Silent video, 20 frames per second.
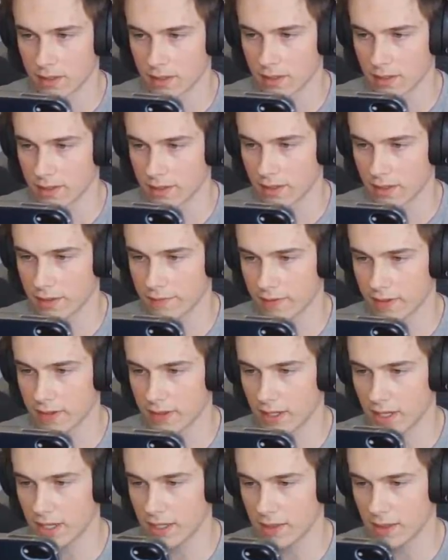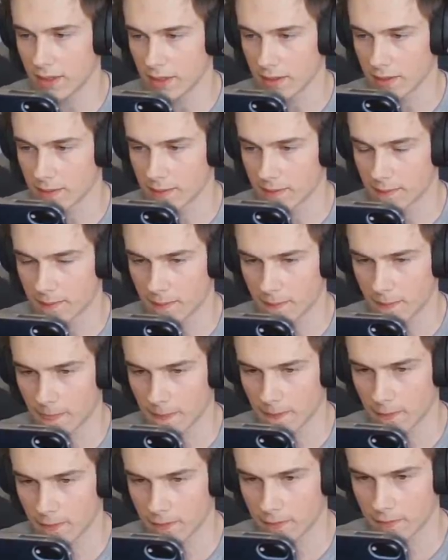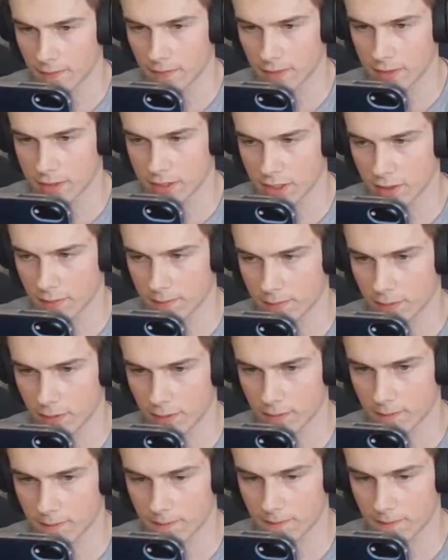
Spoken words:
And they're even nading. Oh, watch out, boy.